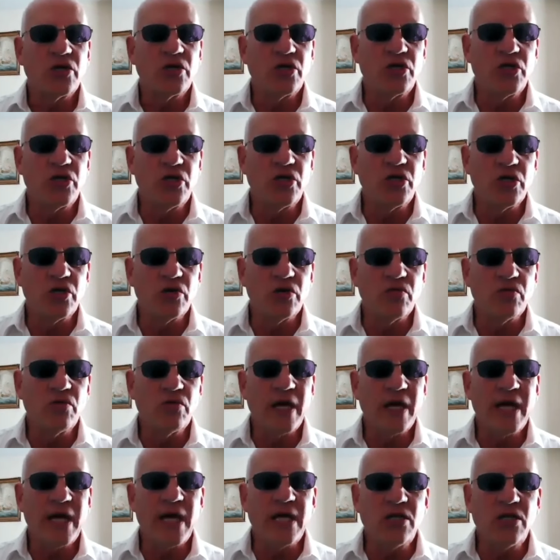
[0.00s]
you
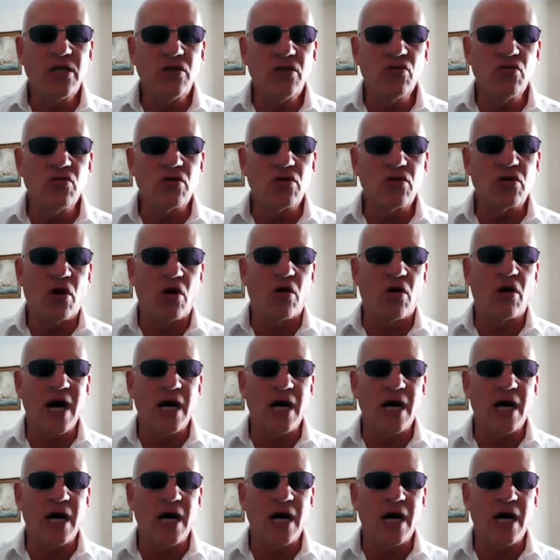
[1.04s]
in your car